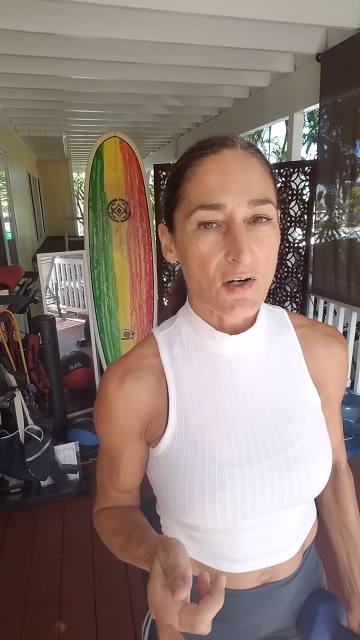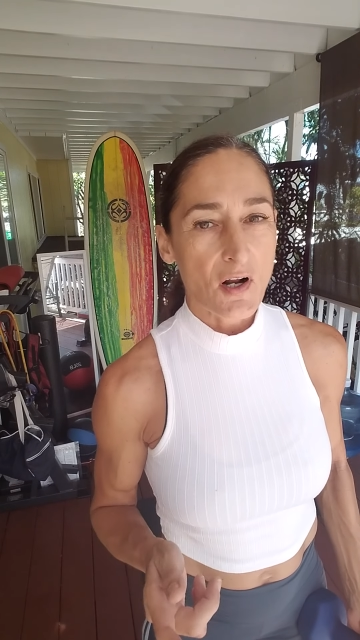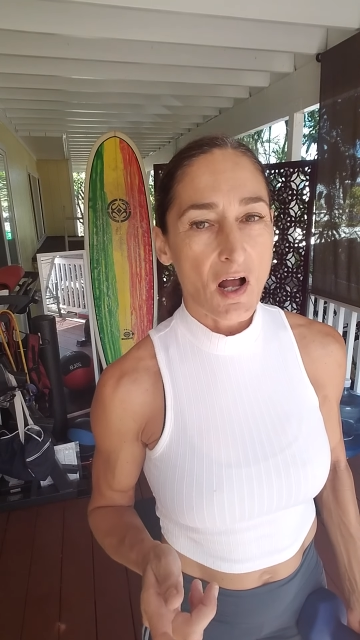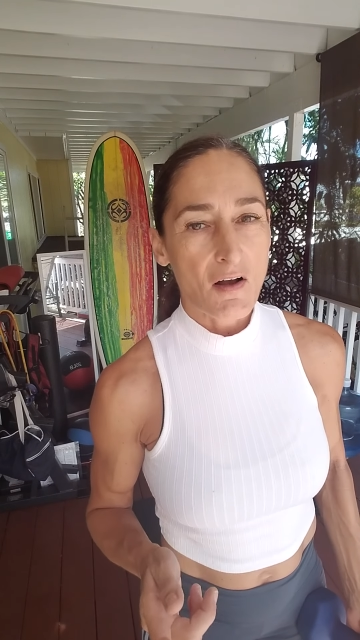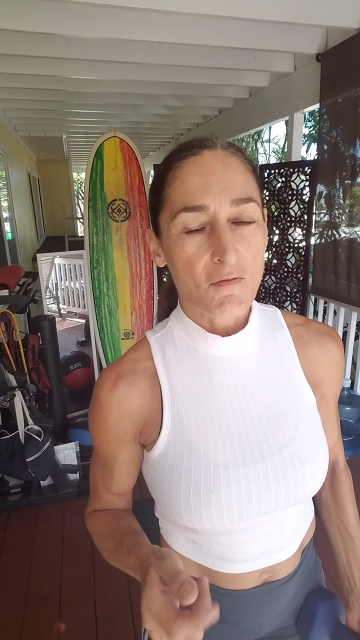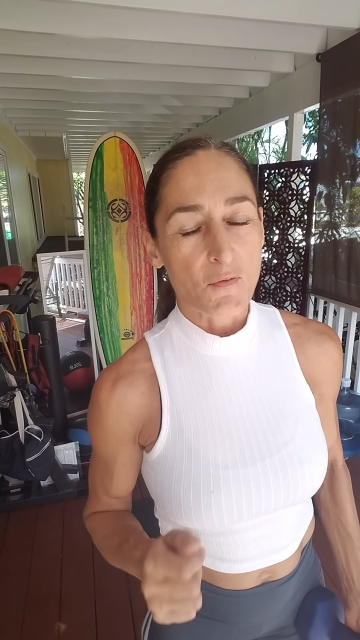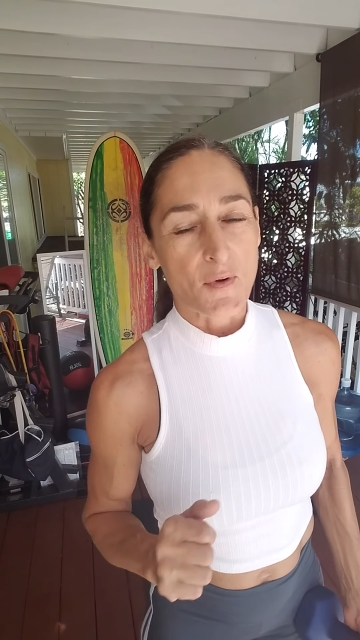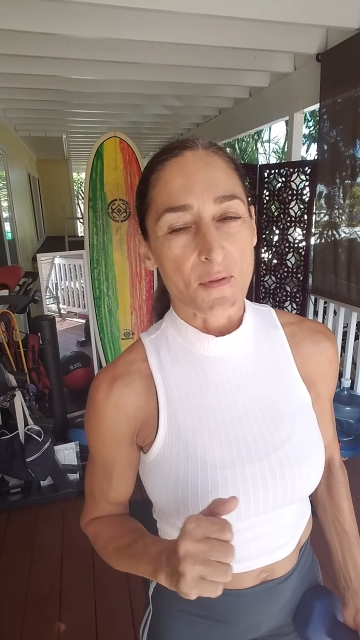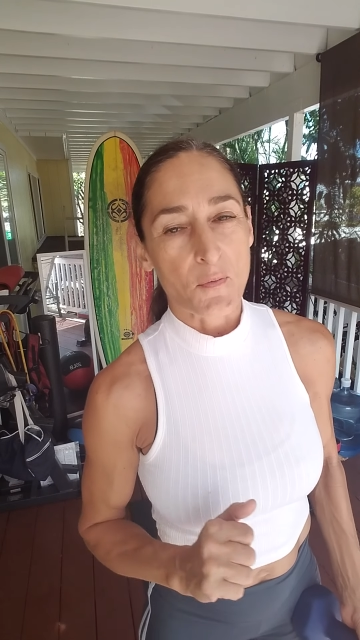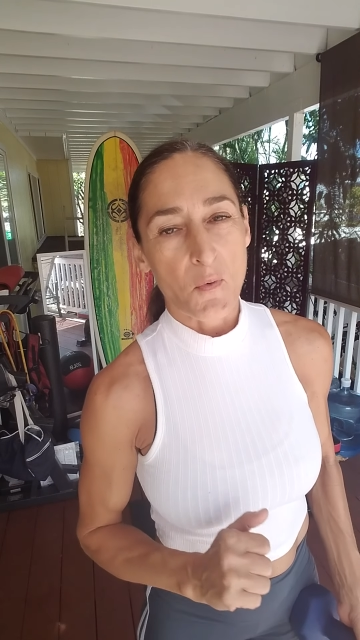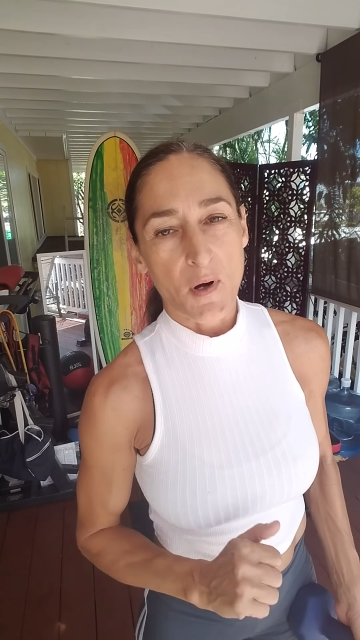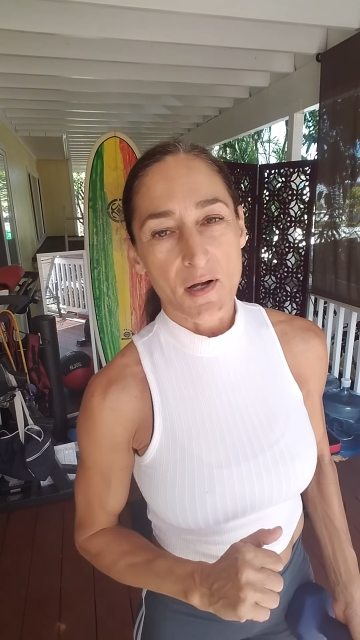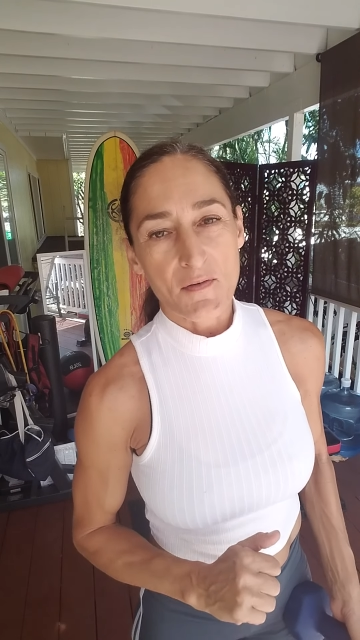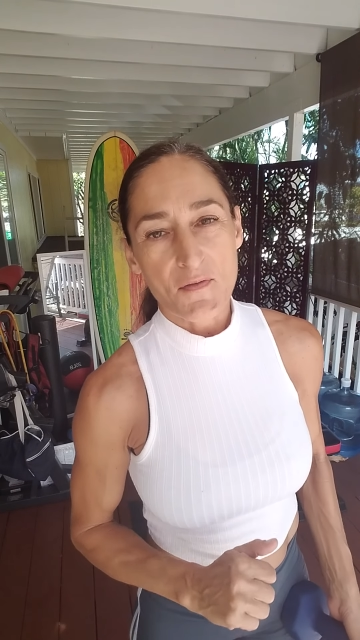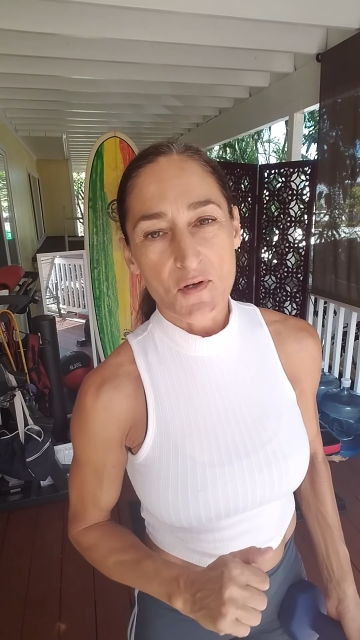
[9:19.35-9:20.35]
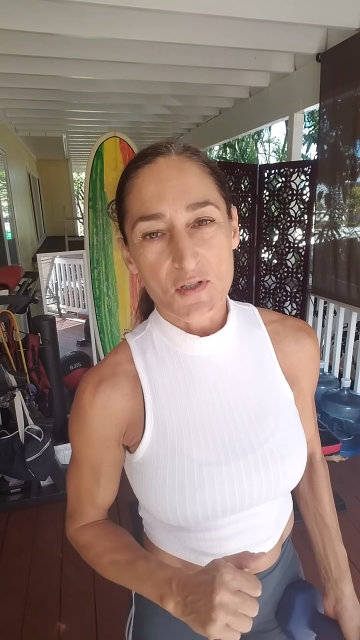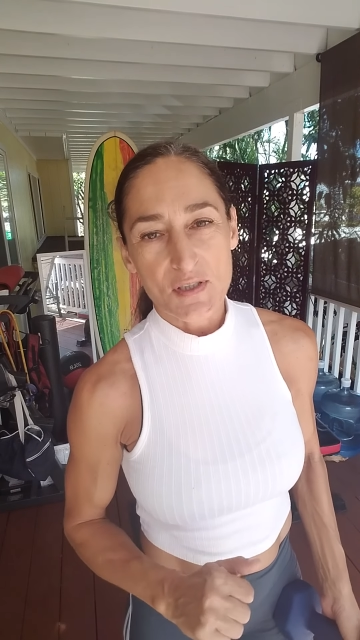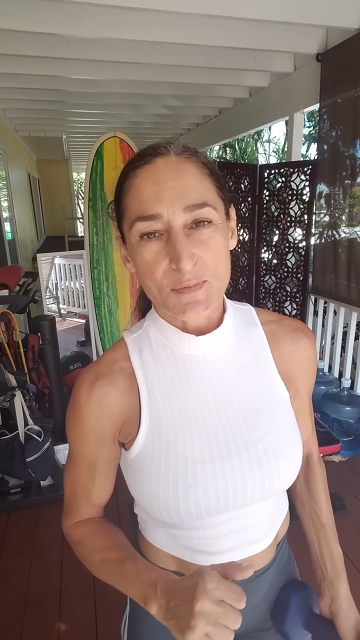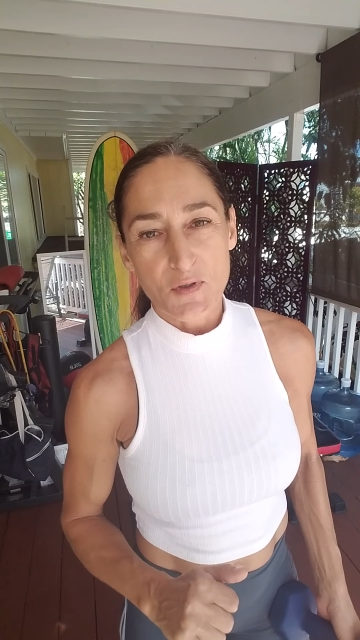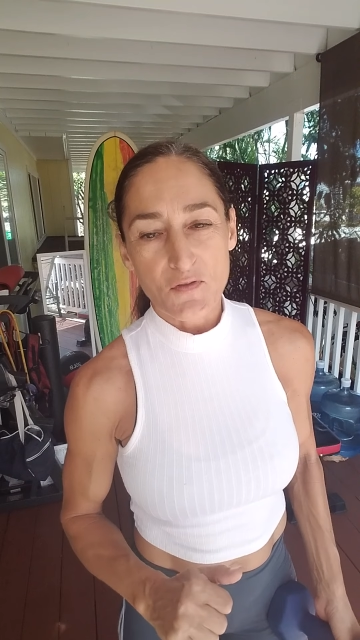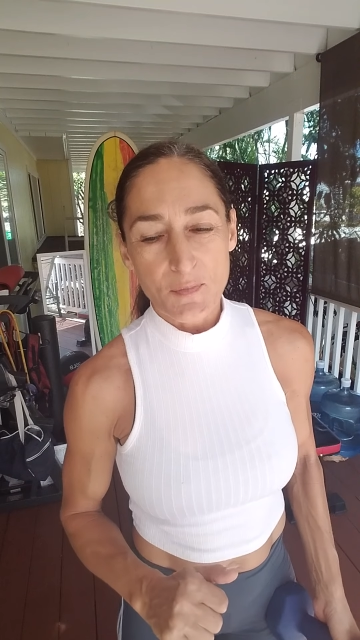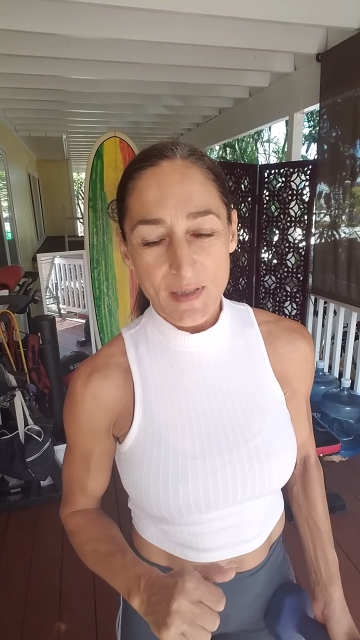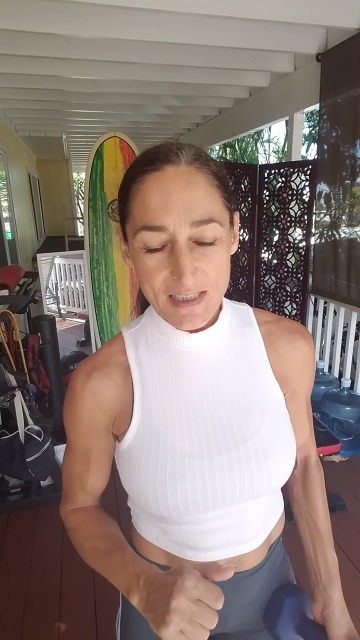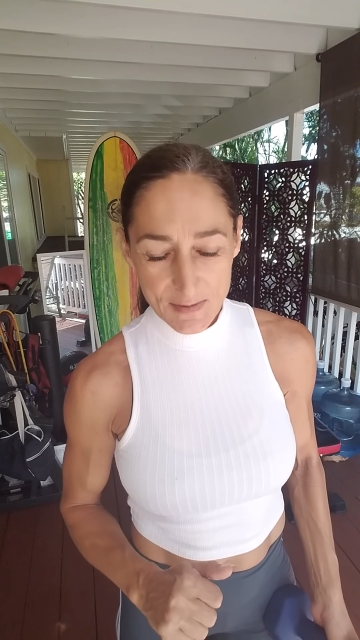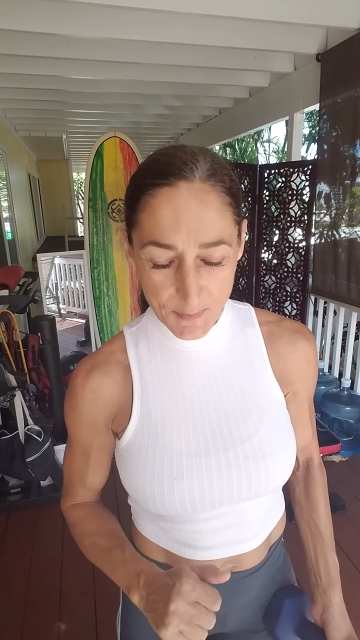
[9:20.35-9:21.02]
off with one of those movements.